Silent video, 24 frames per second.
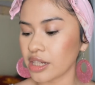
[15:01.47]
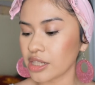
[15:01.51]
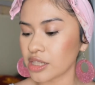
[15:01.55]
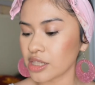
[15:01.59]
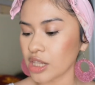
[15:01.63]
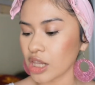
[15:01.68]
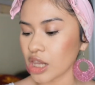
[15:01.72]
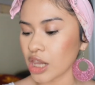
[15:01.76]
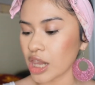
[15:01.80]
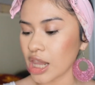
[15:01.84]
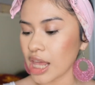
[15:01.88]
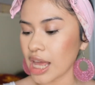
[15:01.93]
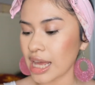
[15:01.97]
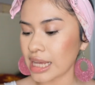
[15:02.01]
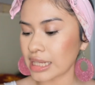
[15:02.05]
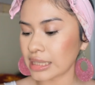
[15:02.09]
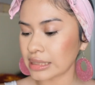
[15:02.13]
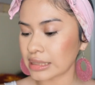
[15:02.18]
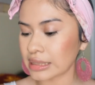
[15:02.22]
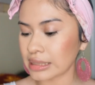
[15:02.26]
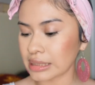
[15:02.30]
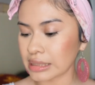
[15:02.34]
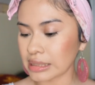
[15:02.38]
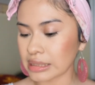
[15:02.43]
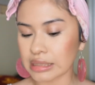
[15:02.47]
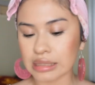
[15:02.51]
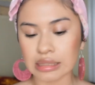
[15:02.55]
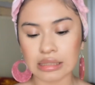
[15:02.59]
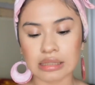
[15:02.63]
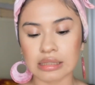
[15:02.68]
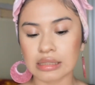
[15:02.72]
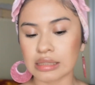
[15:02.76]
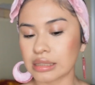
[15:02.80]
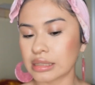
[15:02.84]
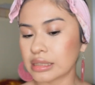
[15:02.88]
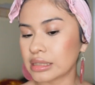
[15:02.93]
is a lot.
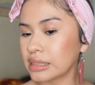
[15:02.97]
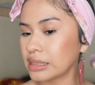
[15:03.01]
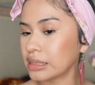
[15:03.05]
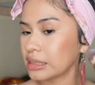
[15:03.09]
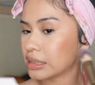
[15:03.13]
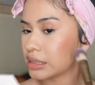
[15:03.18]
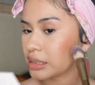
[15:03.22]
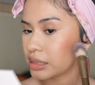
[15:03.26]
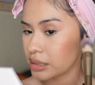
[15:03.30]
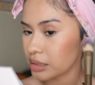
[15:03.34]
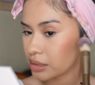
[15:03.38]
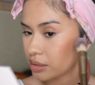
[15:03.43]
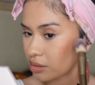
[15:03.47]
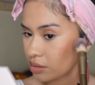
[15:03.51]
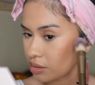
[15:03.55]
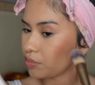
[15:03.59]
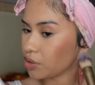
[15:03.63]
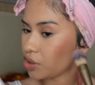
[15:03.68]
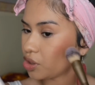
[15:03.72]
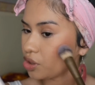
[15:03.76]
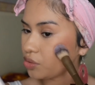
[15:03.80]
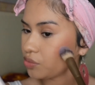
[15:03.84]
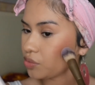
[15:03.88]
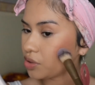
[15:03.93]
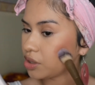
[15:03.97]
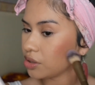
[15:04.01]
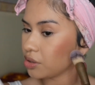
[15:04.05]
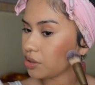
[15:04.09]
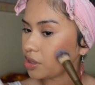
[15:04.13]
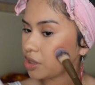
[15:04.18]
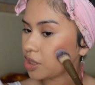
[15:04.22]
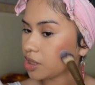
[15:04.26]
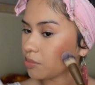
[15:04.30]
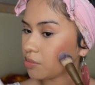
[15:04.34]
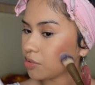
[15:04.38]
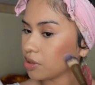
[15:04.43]
But don't
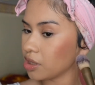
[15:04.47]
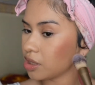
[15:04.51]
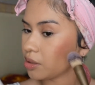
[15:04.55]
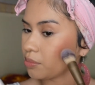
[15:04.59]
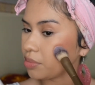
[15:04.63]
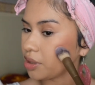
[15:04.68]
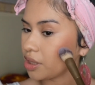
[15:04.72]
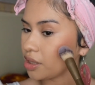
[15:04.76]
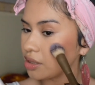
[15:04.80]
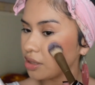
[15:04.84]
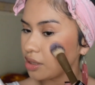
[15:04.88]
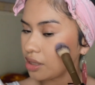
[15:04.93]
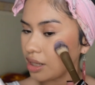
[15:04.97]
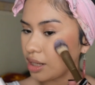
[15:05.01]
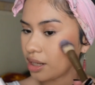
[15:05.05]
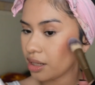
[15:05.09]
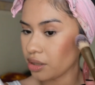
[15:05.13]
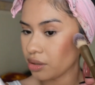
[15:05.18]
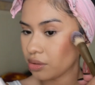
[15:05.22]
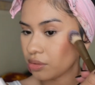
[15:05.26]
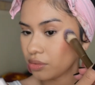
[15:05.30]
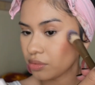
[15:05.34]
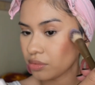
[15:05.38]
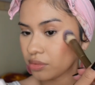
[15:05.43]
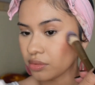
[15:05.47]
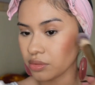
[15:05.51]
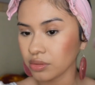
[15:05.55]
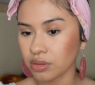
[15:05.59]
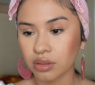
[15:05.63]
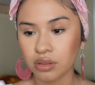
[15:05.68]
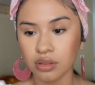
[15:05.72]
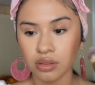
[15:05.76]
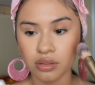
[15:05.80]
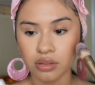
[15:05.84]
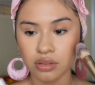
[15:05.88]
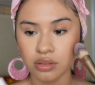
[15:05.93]
worry, I'm going to blend it out.
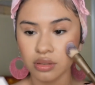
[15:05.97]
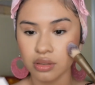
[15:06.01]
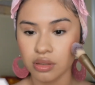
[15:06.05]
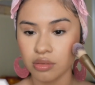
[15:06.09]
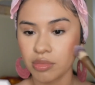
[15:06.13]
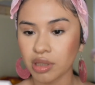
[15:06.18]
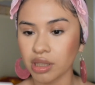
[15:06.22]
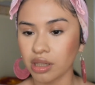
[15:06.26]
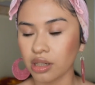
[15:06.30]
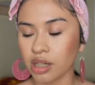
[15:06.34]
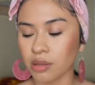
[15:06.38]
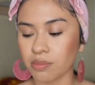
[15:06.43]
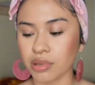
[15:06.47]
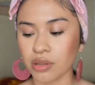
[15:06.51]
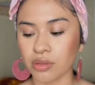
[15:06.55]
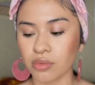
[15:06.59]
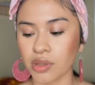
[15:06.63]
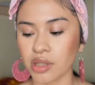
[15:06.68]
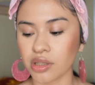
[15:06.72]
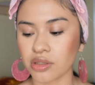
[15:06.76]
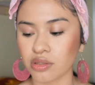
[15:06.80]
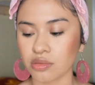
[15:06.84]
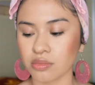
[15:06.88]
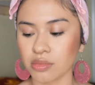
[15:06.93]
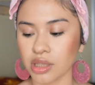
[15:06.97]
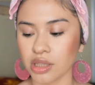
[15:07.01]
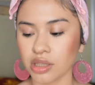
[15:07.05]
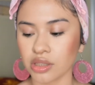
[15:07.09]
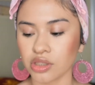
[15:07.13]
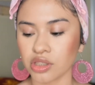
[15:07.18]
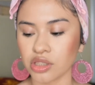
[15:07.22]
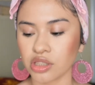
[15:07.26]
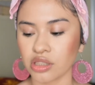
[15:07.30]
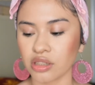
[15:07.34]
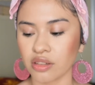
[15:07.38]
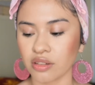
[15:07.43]
Oh my god, I put way too
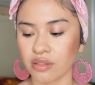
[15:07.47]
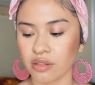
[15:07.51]
much.